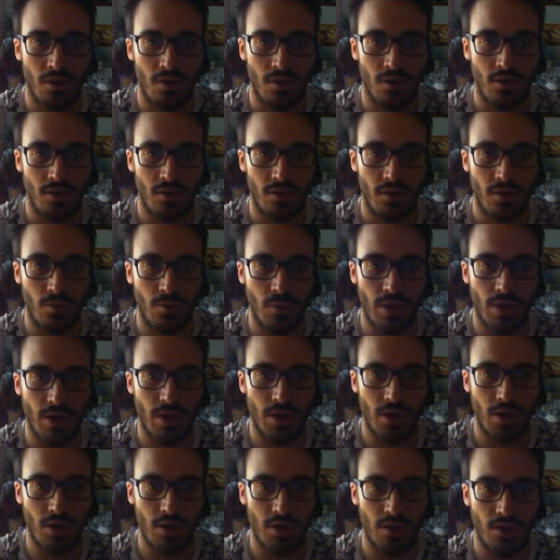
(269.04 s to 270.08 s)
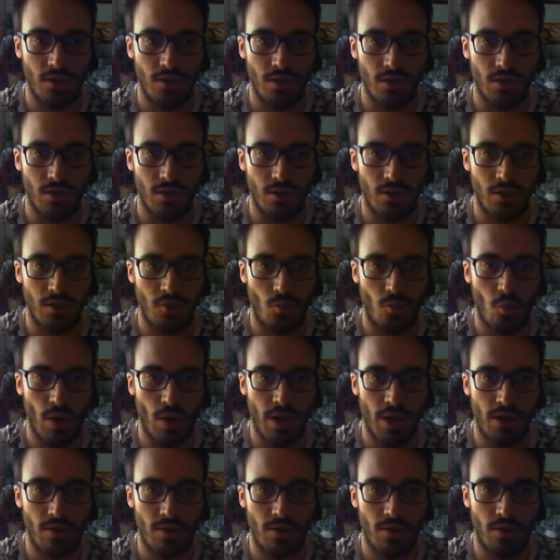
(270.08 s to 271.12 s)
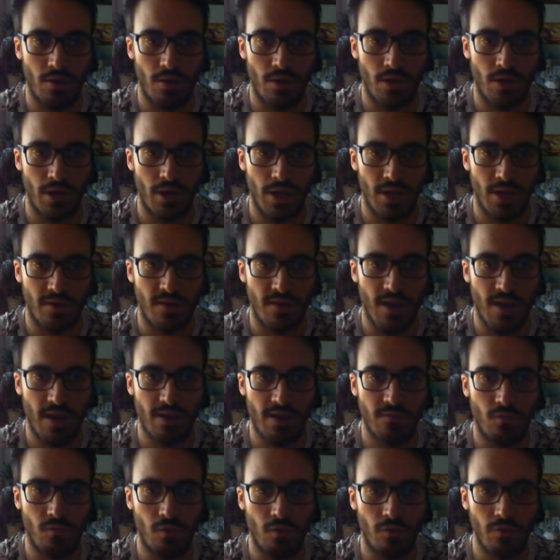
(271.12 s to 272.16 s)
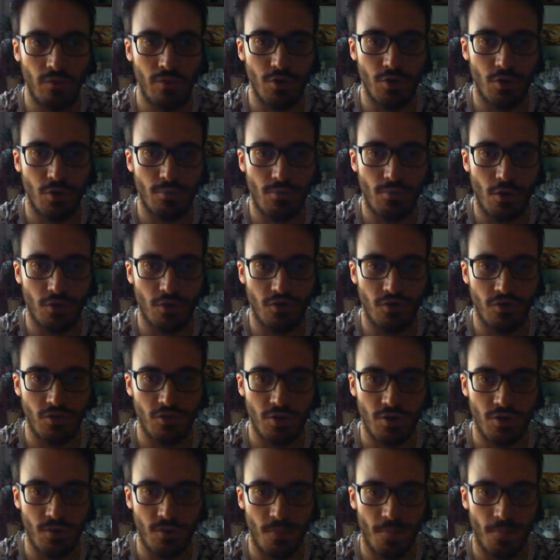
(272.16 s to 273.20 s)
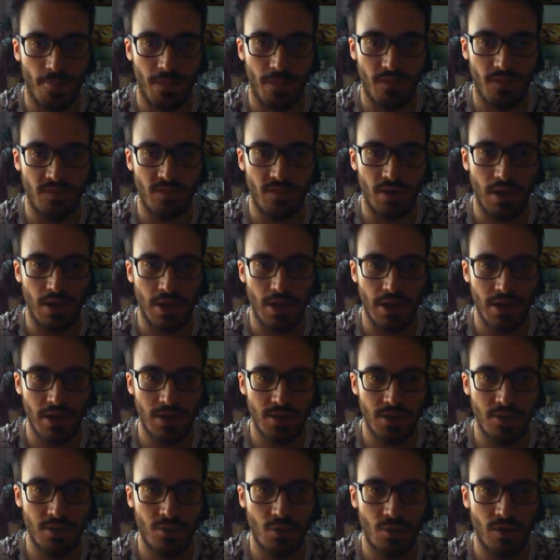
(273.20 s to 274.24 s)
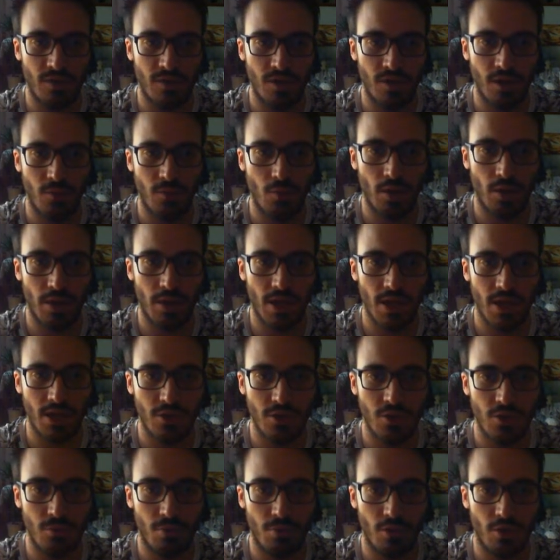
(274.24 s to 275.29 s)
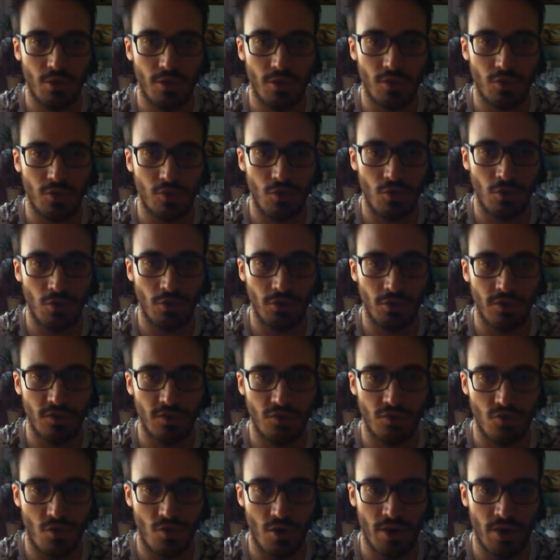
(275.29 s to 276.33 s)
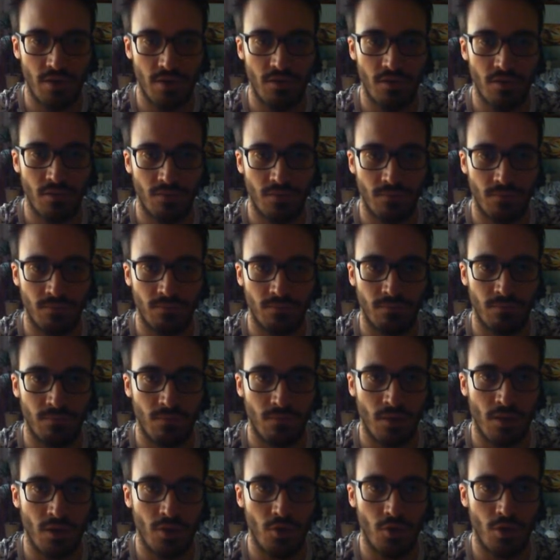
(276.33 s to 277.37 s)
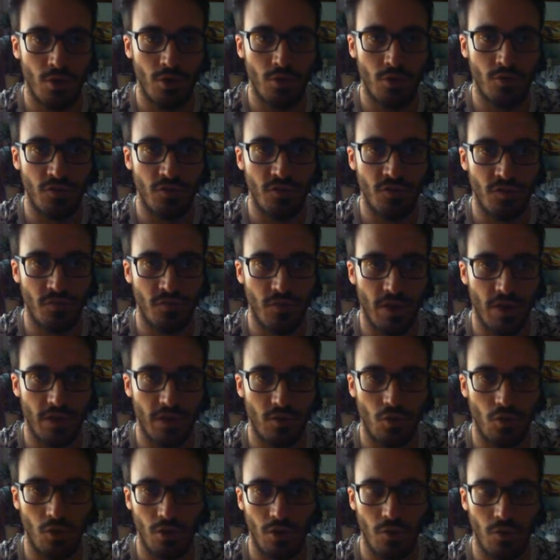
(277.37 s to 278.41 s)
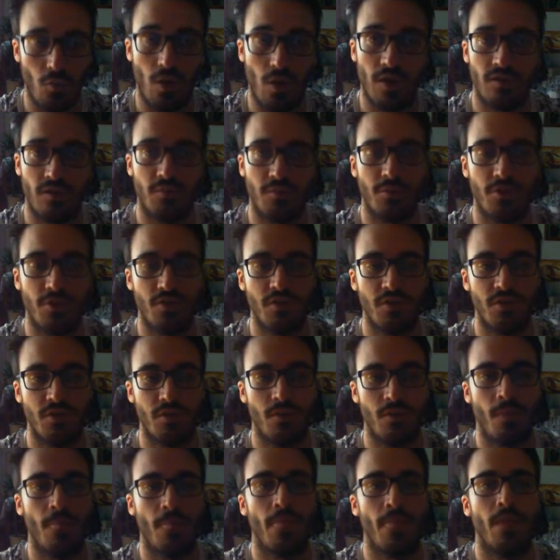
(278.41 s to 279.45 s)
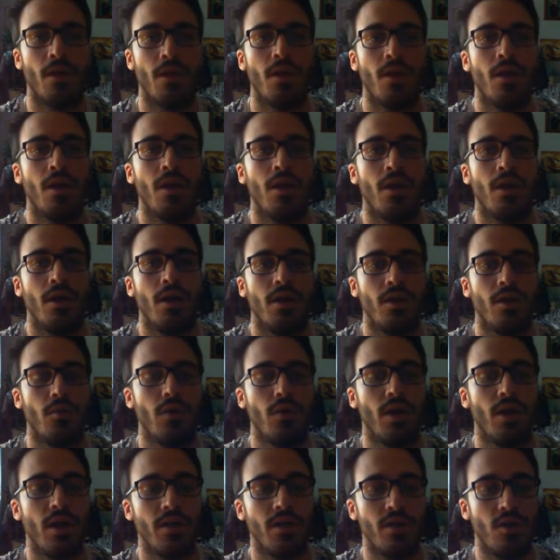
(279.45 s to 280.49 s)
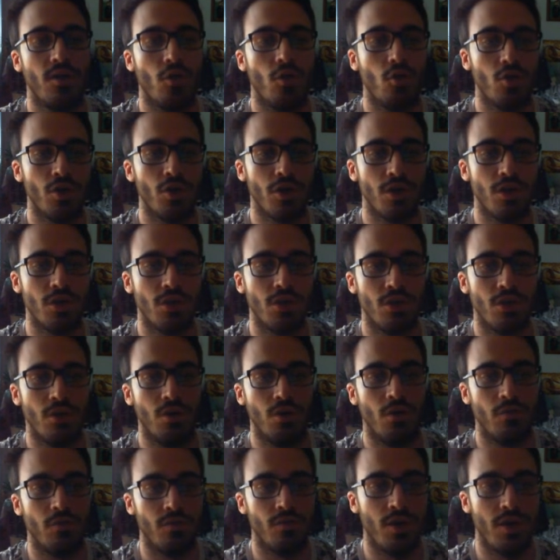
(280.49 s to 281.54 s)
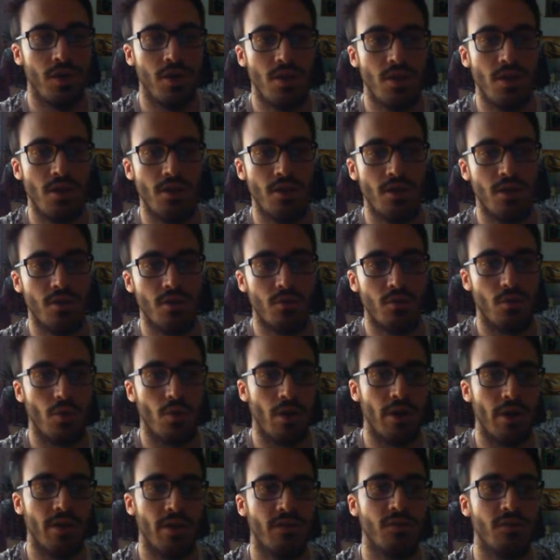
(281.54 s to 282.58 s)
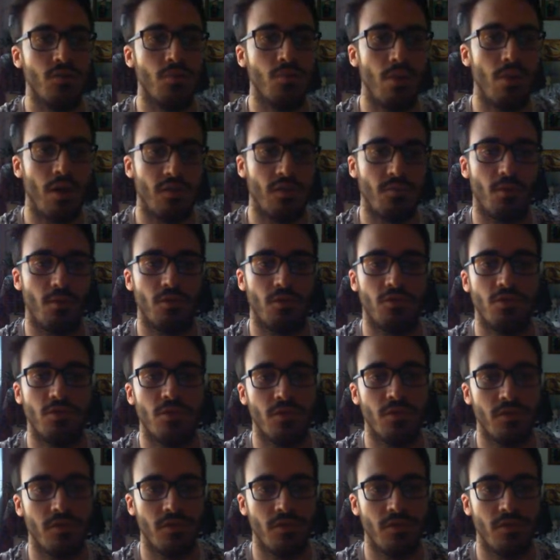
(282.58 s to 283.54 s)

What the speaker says: Then we got when an attack involving your monster is declared, you can target one card your opponent controls, destroy it, and you can use this effect only once per turn. And then we got the Ogre of Tenyi that requires 2+ monsters,